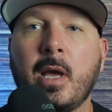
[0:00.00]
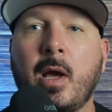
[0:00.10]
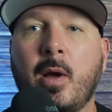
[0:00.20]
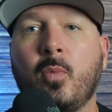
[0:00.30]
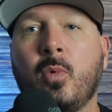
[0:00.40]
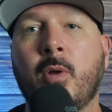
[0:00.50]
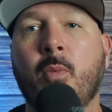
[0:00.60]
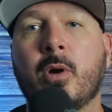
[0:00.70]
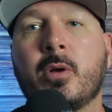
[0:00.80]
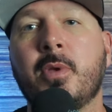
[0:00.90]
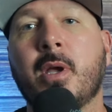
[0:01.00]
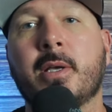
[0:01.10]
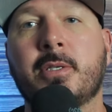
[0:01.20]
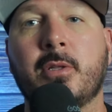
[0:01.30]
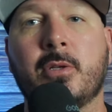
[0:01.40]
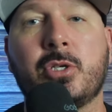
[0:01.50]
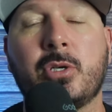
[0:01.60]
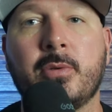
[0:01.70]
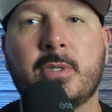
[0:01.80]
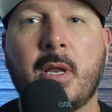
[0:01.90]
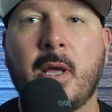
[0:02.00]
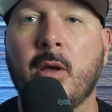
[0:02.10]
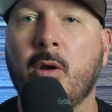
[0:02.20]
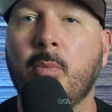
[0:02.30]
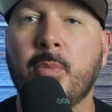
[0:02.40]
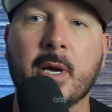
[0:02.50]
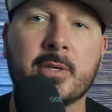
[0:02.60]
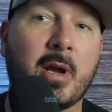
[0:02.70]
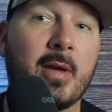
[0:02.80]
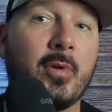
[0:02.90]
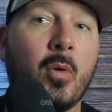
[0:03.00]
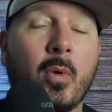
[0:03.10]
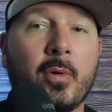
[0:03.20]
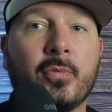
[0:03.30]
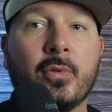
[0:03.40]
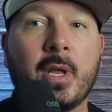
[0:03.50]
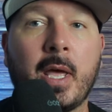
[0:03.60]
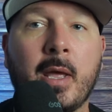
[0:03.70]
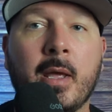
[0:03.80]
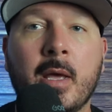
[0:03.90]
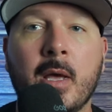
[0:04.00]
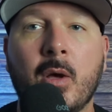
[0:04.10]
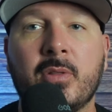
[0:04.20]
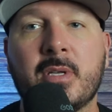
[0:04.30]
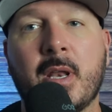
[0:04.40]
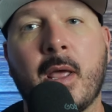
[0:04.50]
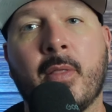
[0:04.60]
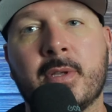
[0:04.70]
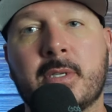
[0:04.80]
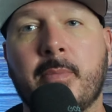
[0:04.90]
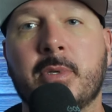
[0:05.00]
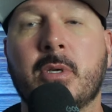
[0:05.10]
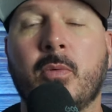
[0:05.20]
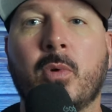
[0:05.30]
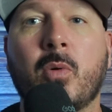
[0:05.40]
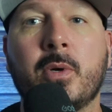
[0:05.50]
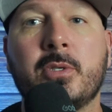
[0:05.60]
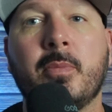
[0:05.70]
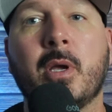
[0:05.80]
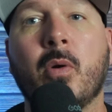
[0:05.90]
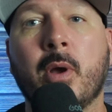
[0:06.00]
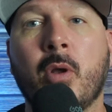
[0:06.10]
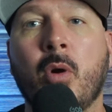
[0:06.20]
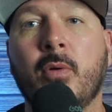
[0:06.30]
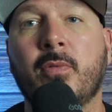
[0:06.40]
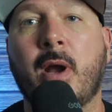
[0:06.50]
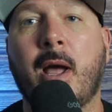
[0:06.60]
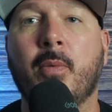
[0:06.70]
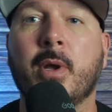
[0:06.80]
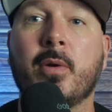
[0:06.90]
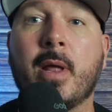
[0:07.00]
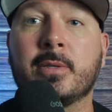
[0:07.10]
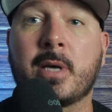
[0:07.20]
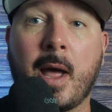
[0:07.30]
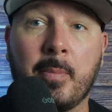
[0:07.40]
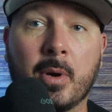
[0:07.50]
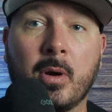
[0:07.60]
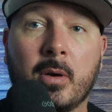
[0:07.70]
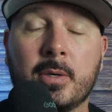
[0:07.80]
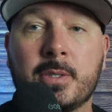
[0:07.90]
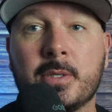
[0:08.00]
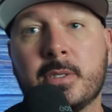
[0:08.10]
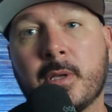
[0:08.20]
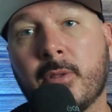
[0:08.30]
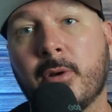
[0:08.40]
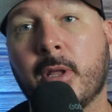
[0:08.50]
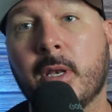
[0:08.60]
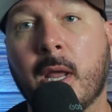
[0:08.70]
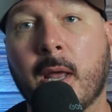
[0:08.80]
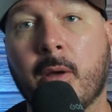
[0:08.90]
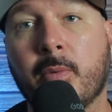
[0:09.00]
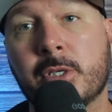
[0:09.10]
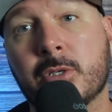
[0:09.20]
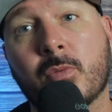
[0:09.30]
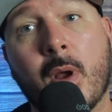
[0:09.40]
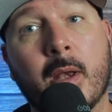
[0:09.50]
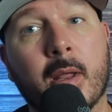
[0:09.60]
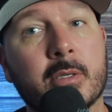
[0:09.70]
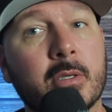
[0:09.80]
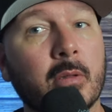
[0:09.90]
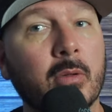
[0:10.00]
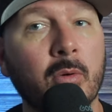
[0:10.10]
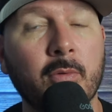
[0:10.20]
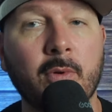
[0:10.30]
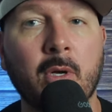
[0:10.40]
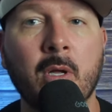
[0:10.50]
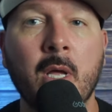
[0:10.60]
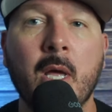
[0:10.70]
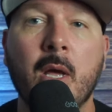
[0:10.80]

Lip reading: I want to welcome you guys to the show today. I hope you guys are having a wonderful day. Today on this episode, we're going to be going over how we go down to Hypercars in Southern Indiana, which is right next to Louisville.